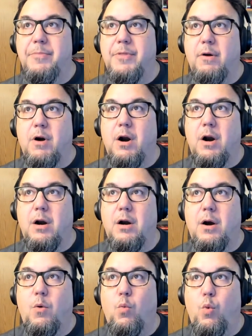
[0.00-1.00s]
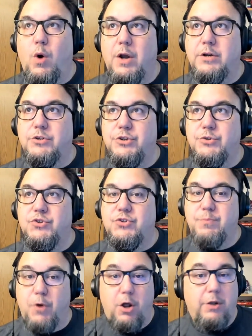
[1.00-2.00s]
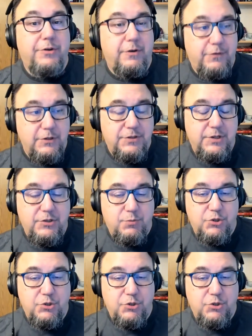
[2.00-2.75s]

There are one or two small differences